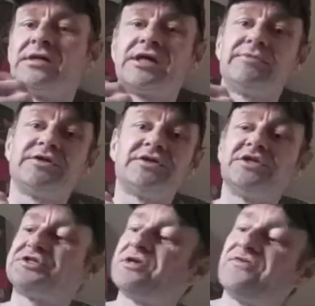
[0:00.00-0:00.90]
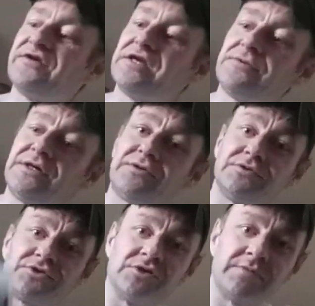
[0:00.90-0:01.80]
A game that didn't sell very
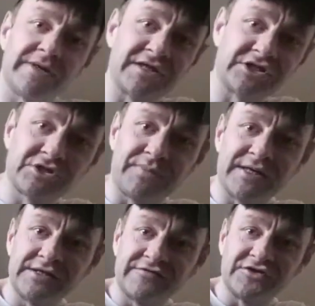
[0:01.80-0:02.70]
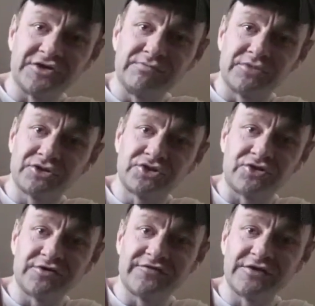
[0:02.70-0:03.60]
well. It's got the best spine if you've seen my
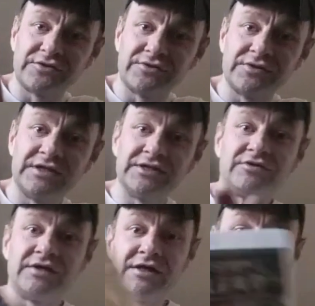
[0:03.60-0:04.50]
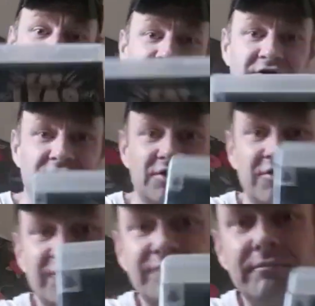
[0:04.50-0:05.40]
short video. Eat Lead, Return
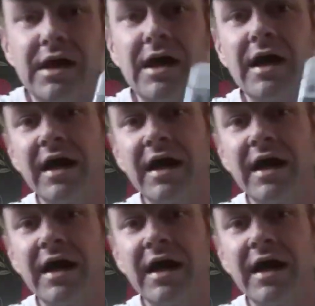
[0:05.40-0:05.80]
of Matt